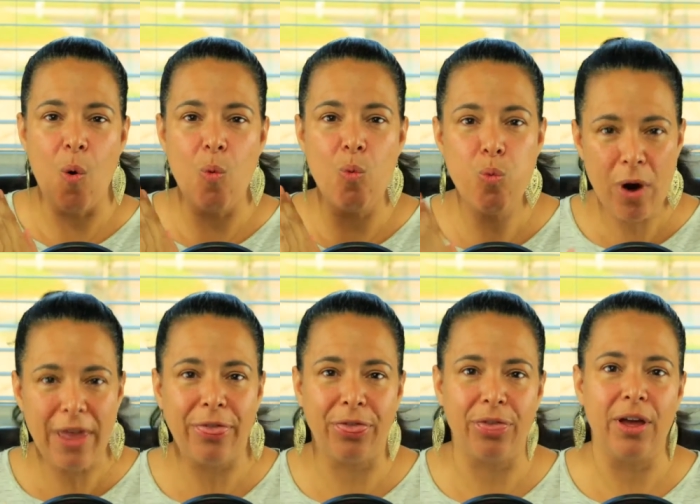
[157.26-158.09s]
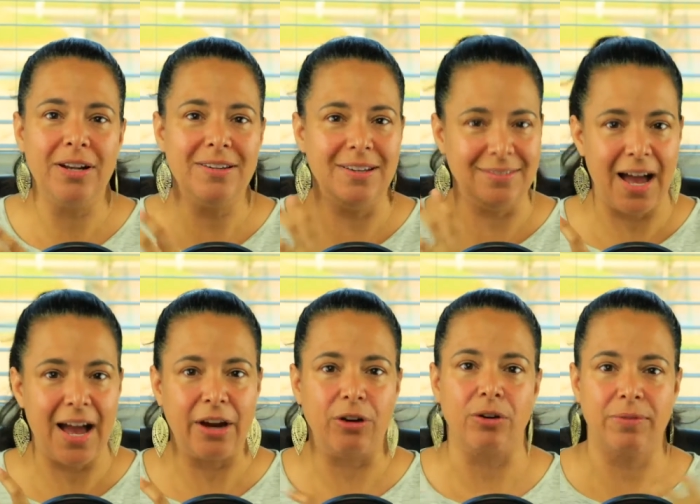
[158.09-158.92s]
with
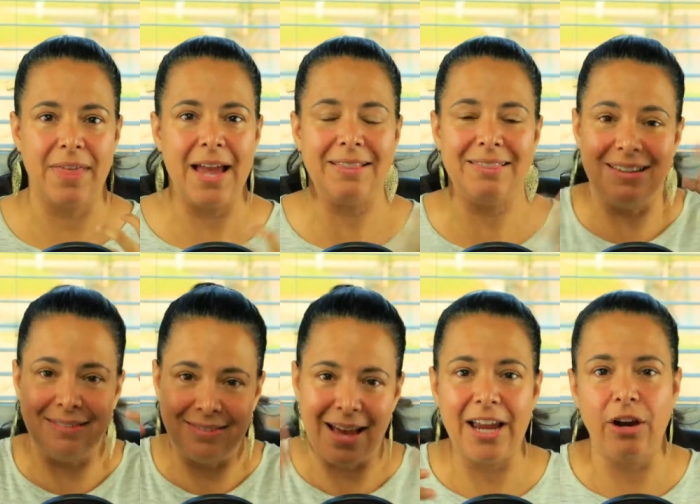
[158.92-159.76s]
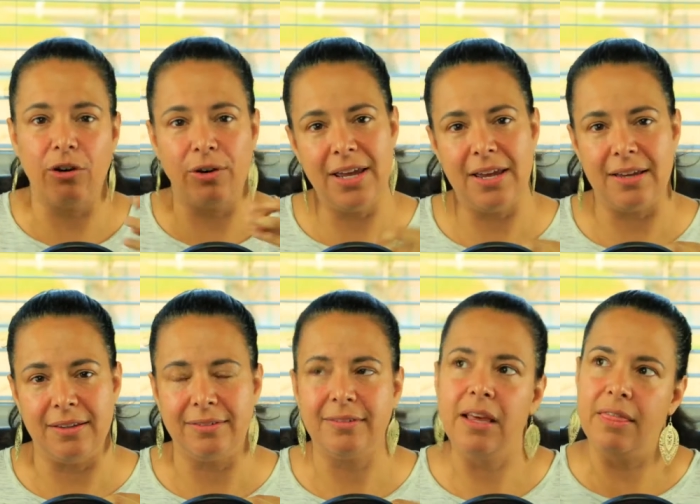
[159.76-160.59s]
desire. That desire
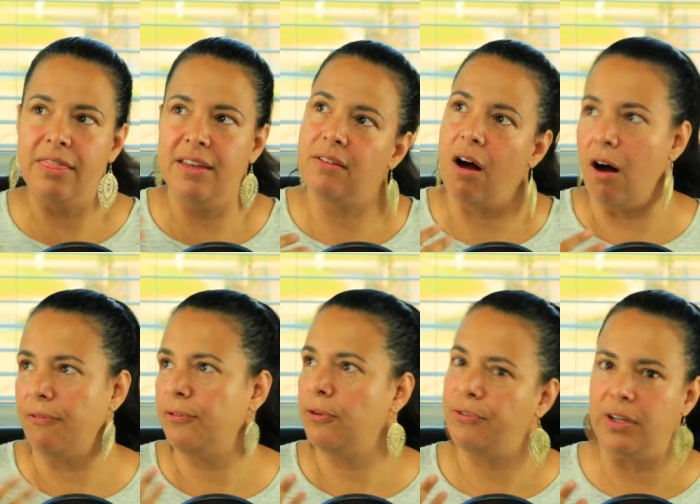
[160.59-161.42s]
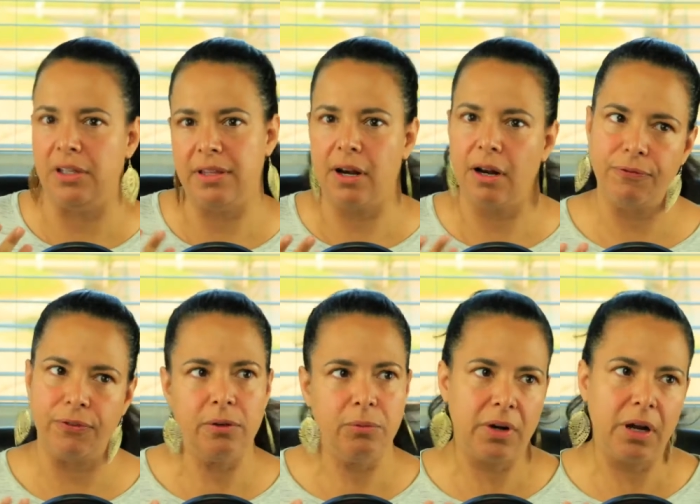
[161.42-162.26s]
is this awful feeling that I
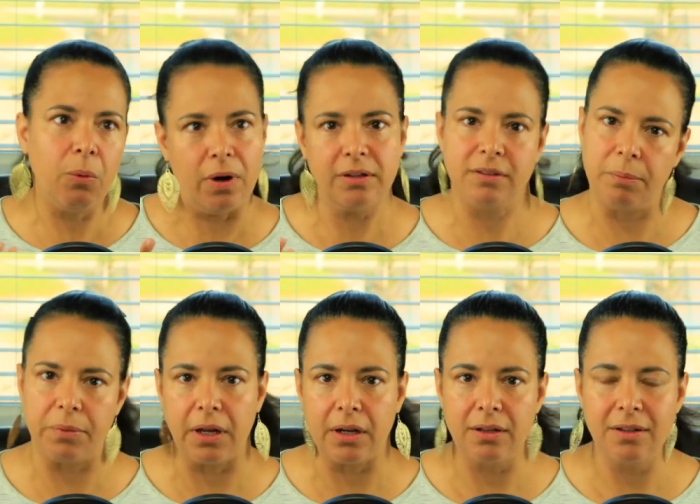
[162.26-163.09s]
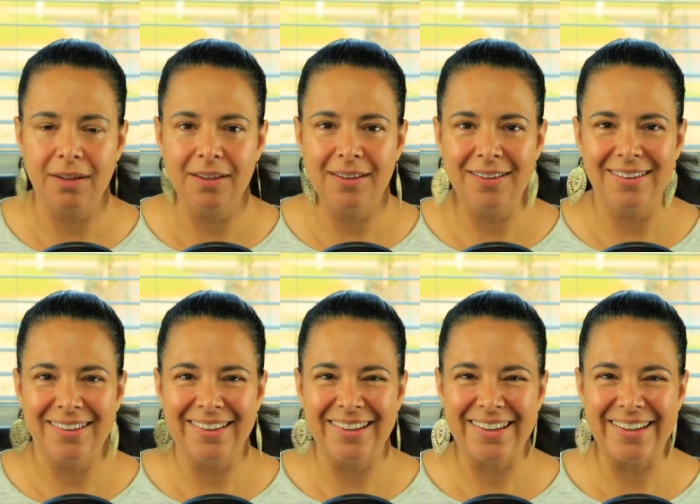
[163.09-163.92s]
feel when I want something.
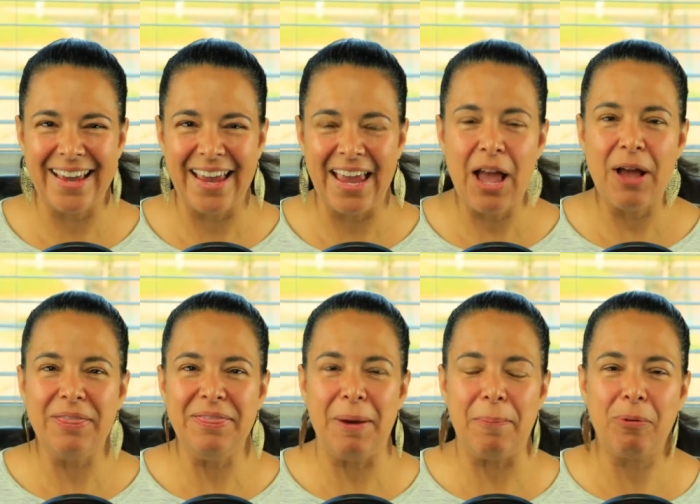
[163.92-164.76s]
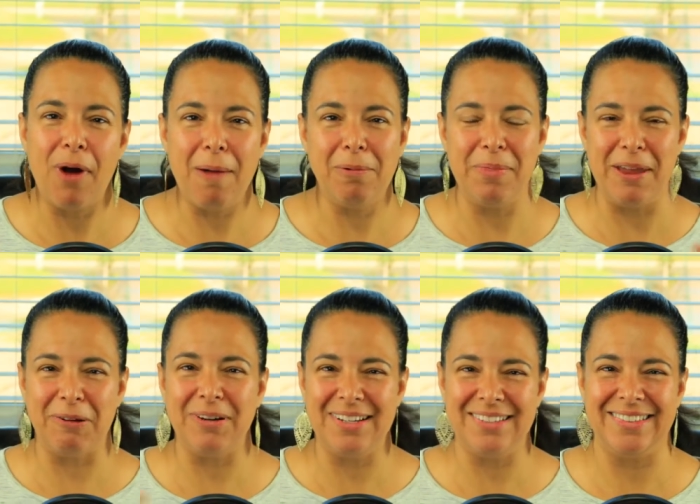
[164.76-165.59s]
Okay. The problem
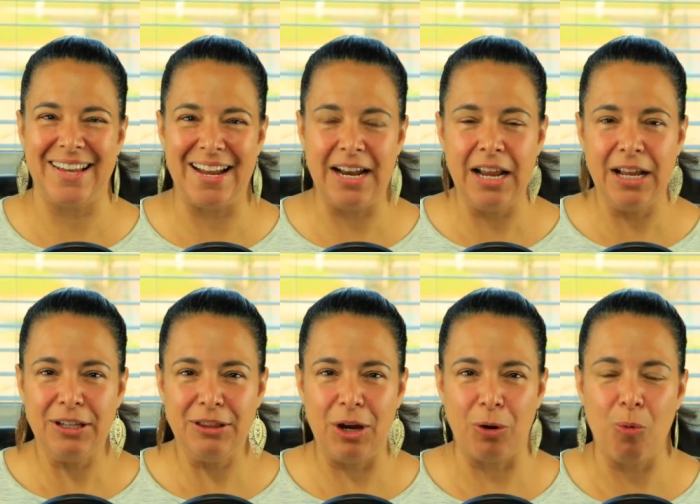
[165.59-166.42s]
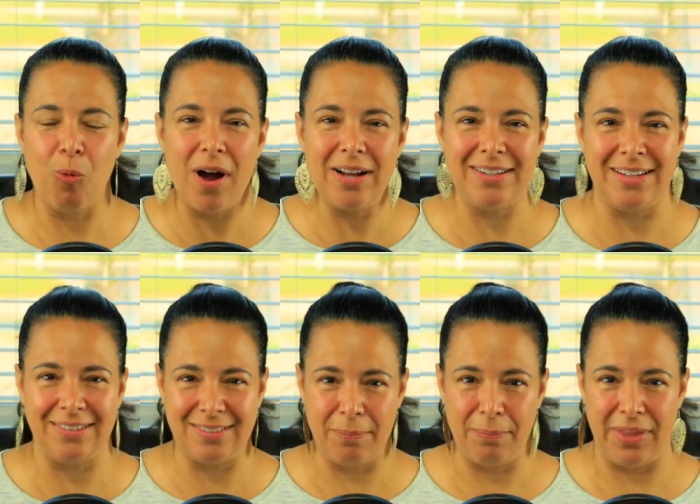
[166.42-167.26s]
there is that they're wanting
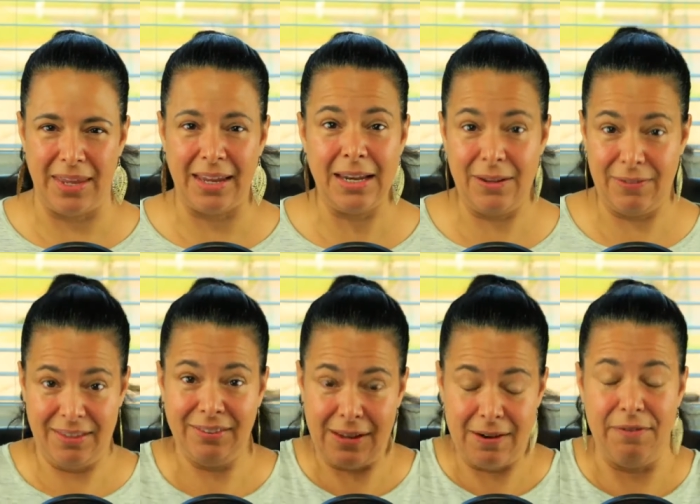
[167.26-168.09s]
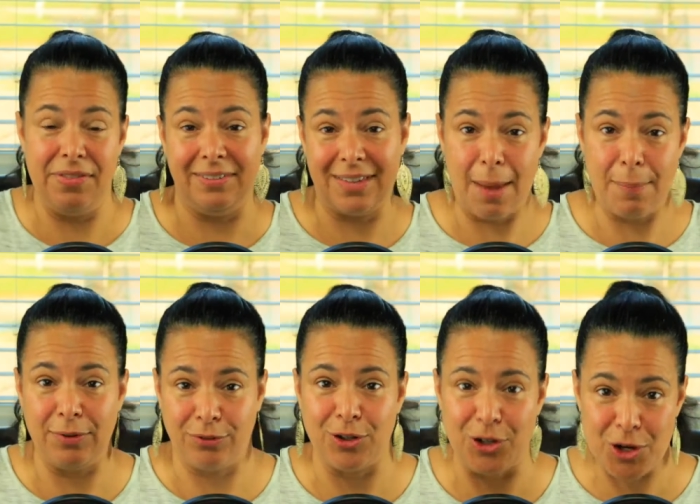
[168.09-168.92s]
something, and if this
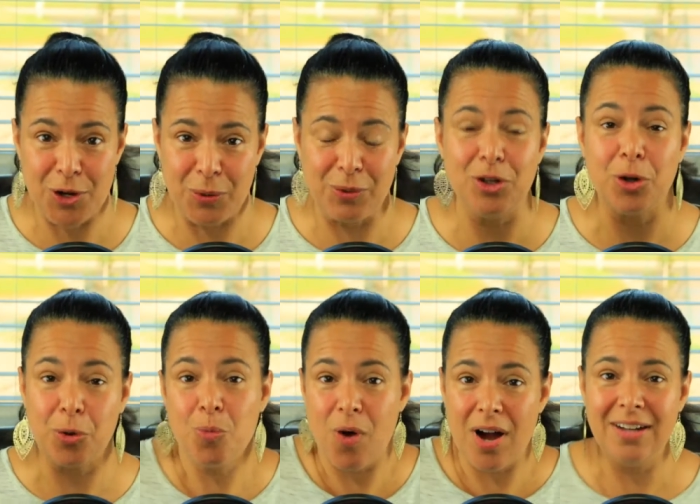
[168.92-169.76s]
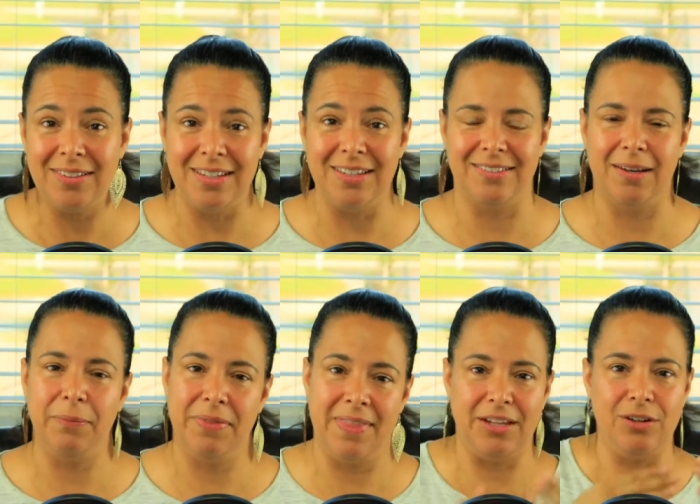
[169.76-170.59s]
happens to you, you're wanting
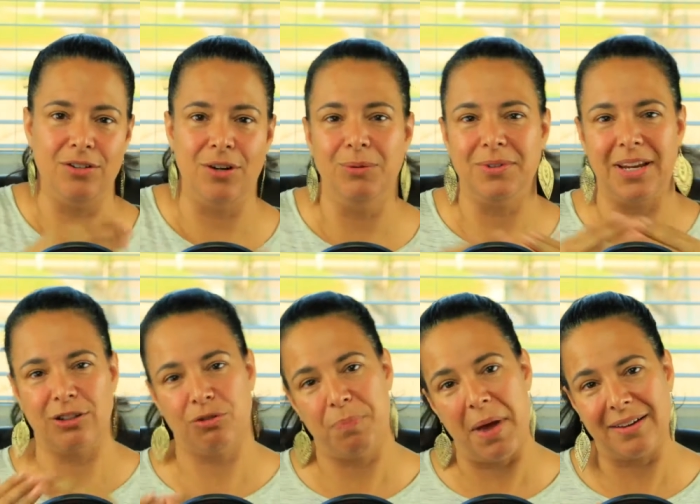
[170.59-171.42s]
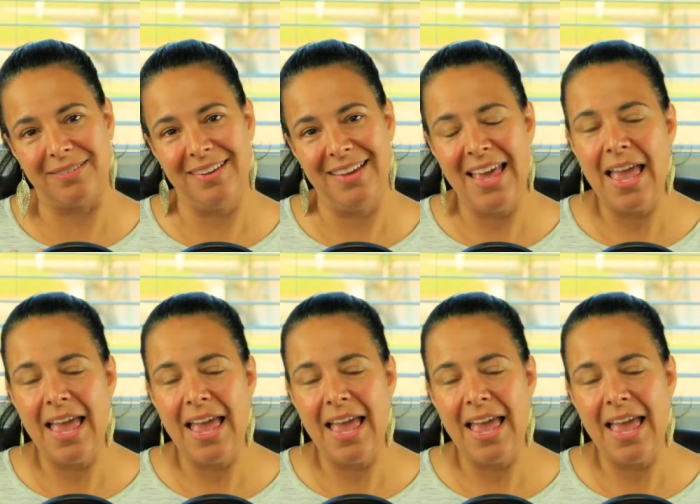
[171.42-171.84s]
something that you don't expect.